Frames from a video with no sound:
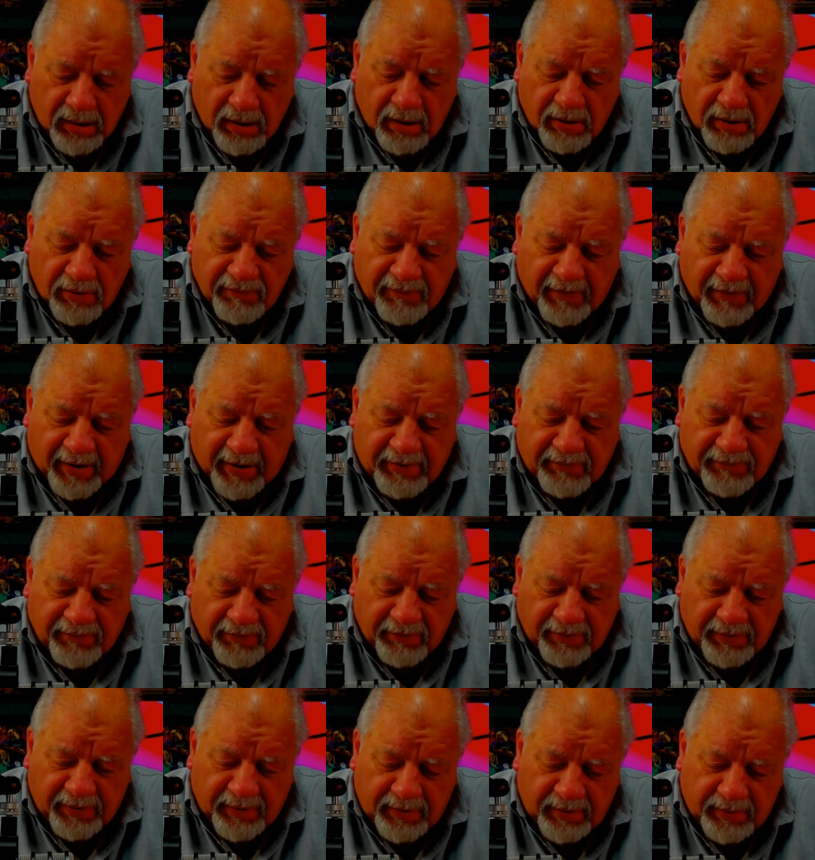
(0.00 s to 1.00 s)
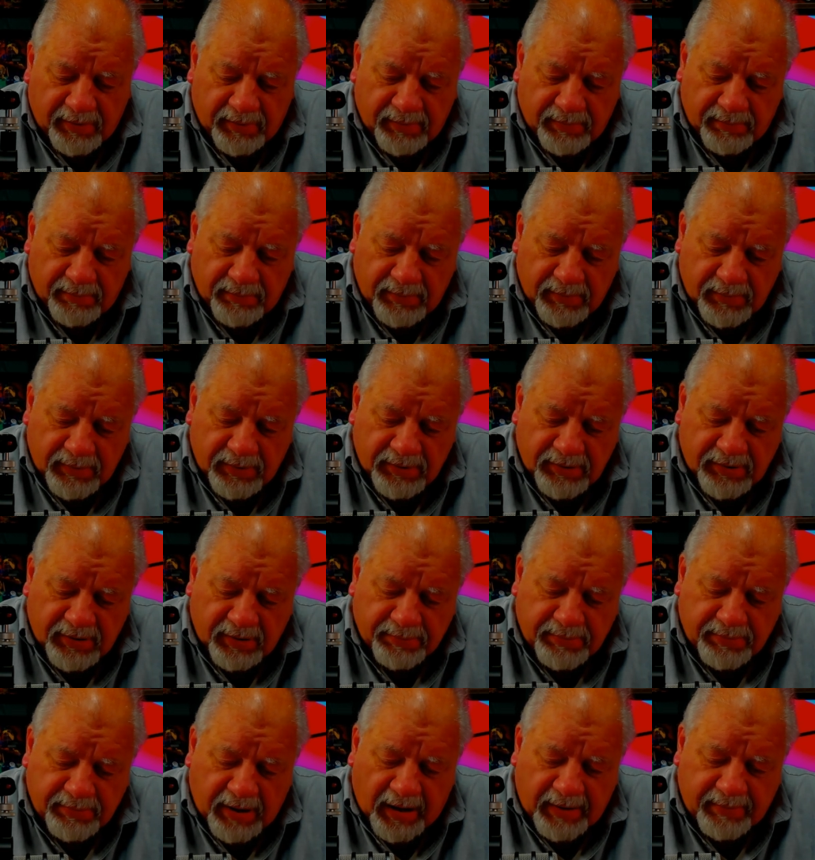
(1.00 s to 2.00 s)
Fight for it.
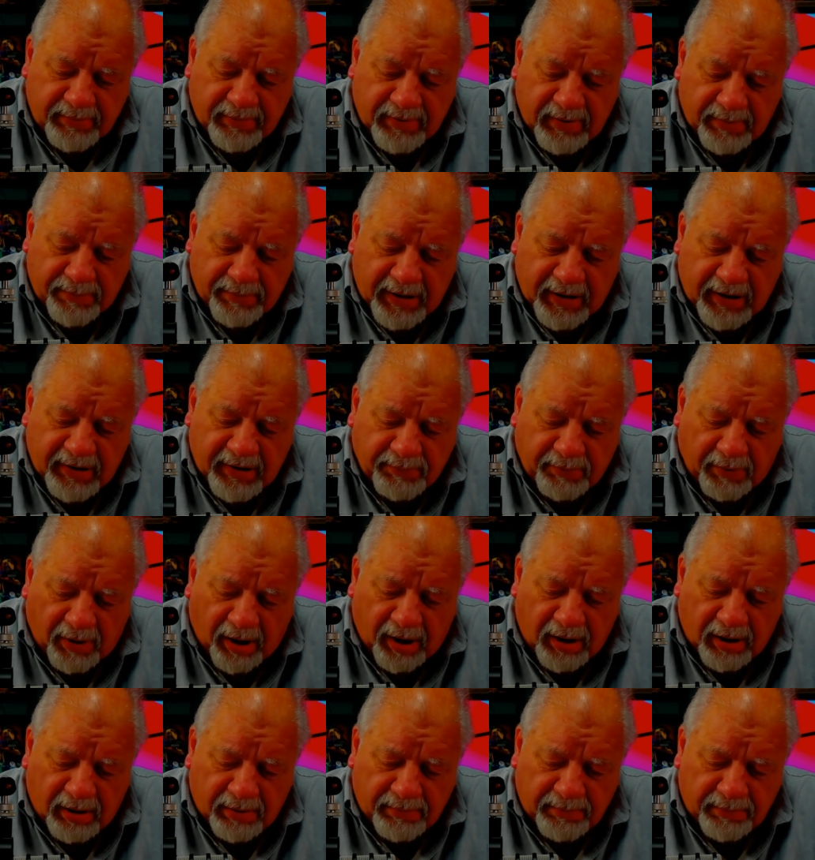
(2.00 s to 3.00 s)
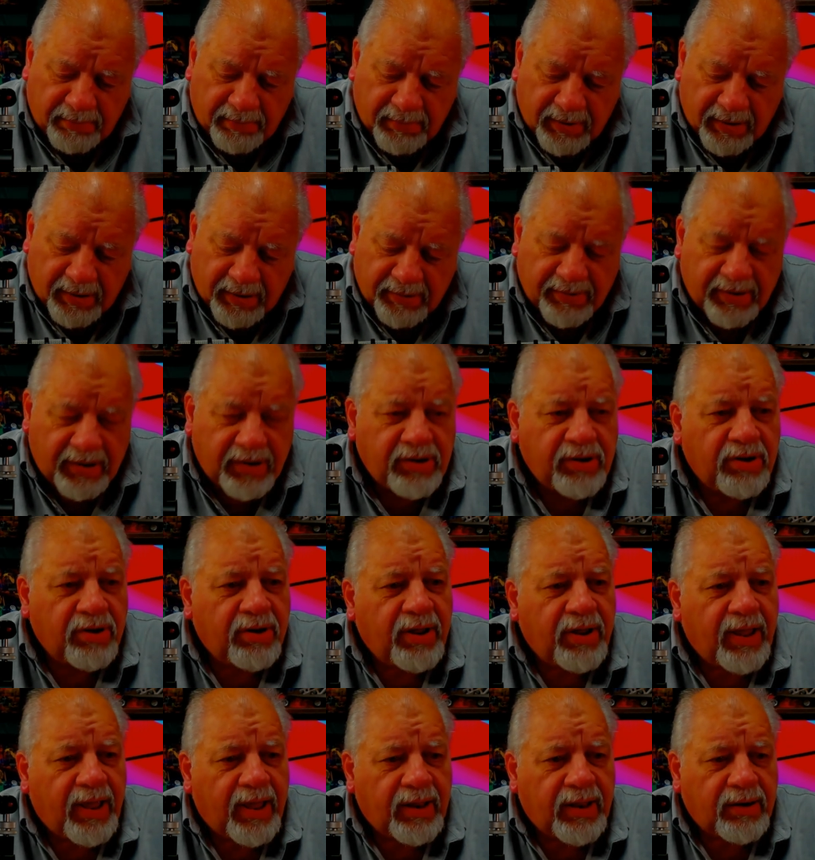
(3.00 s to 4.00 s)
Sometimes the biggest problem is in your
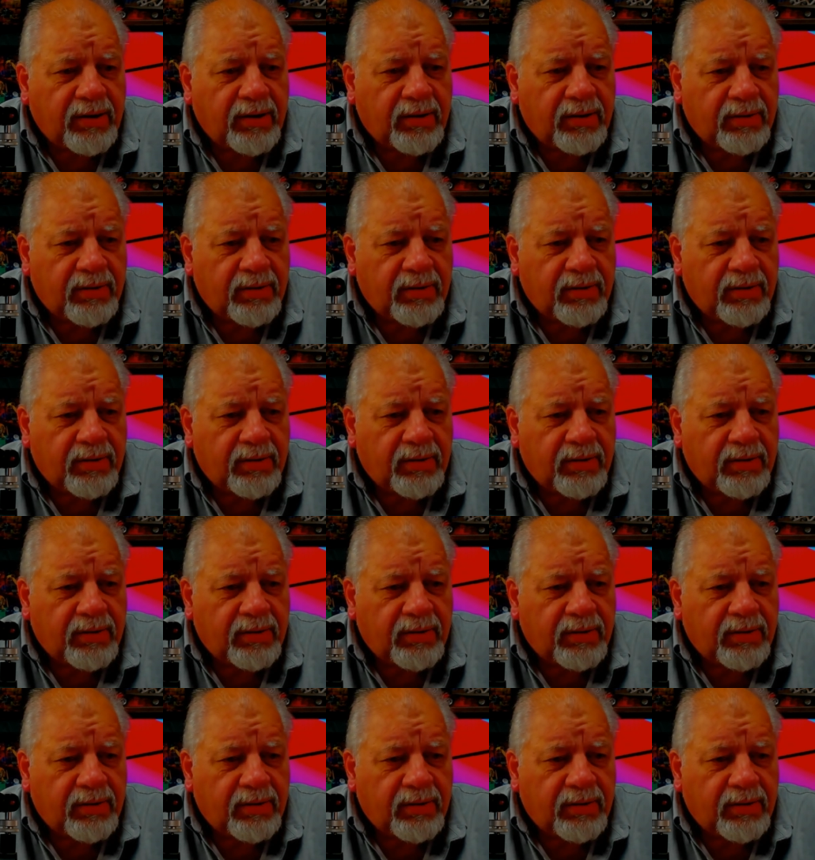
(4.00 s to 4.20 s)
head.